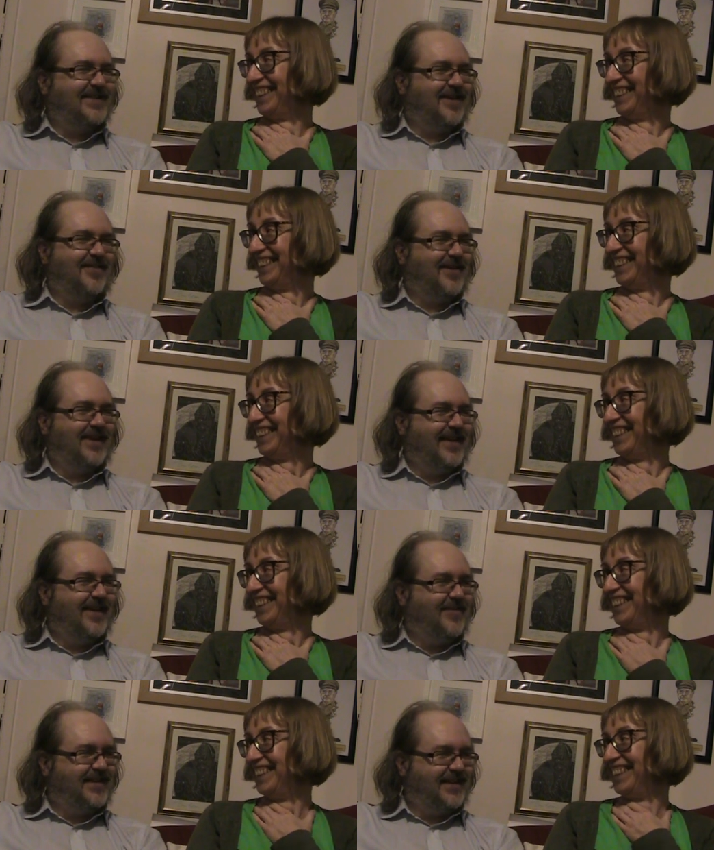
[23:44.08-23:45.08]
Speaker 1: should have written it,
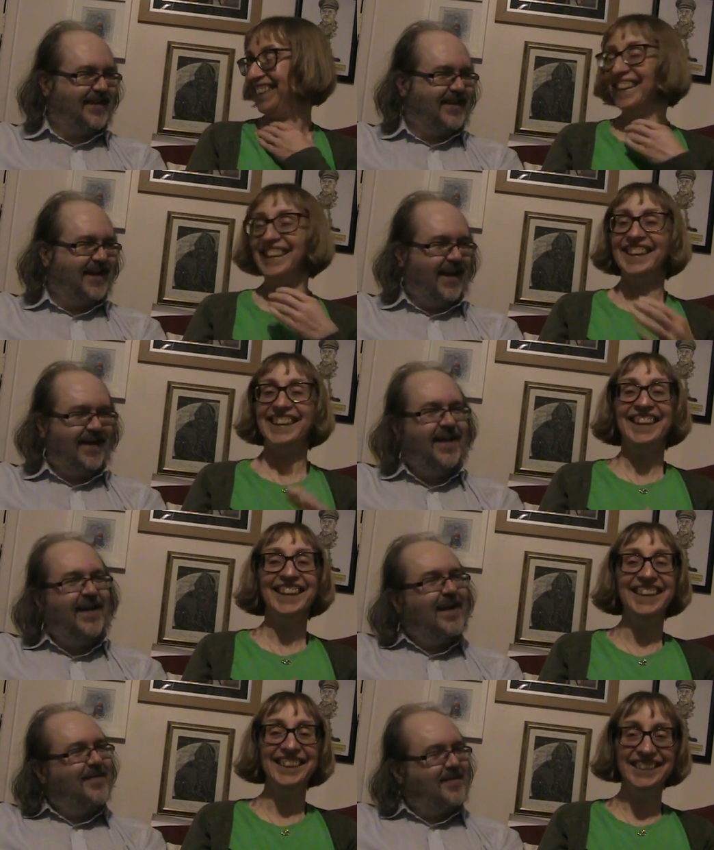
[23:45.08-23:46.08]
written it
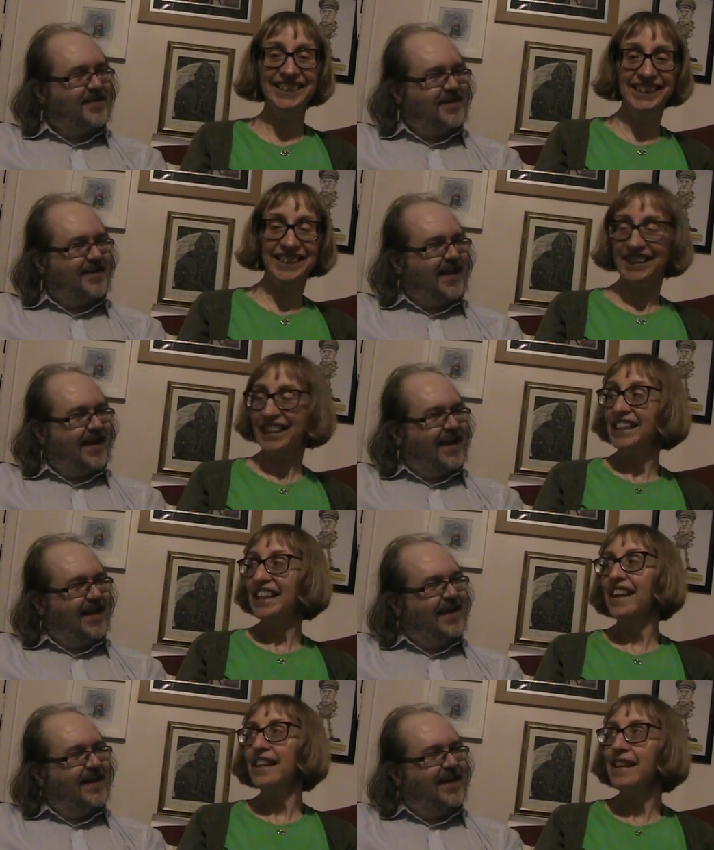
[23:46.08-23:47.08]
down. But what do you think?
Speaker 2: Yeah,
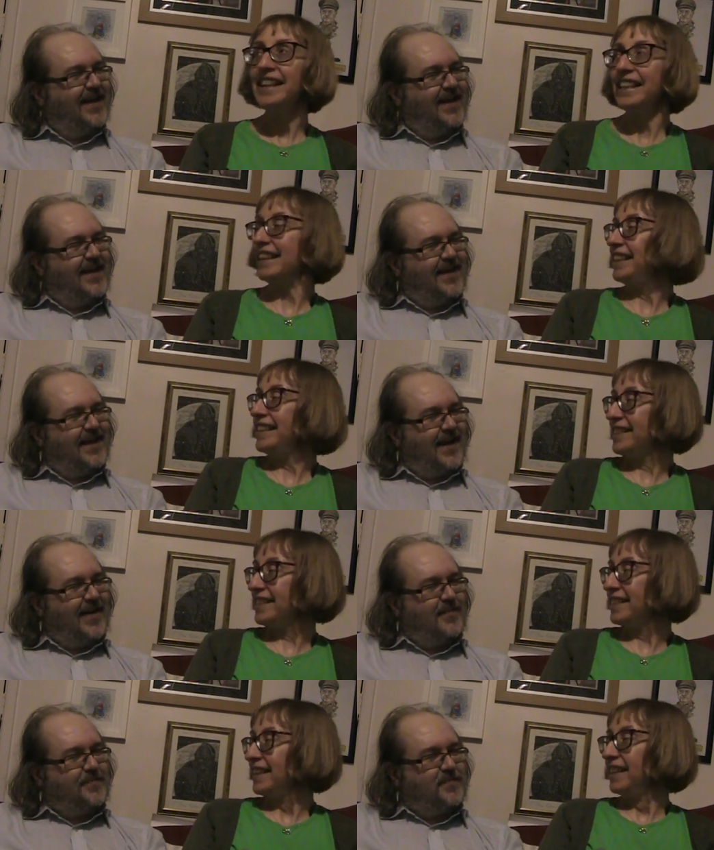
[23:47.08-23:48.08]
I like it.
Speaker 1: It's,
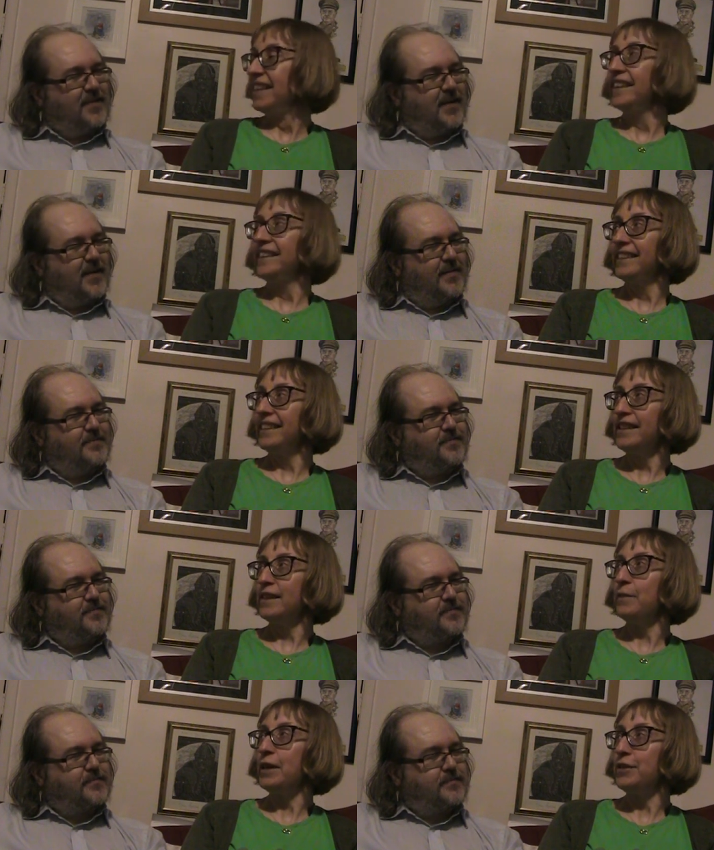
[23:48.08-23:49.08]
yeah.
Speaker 2: it's a very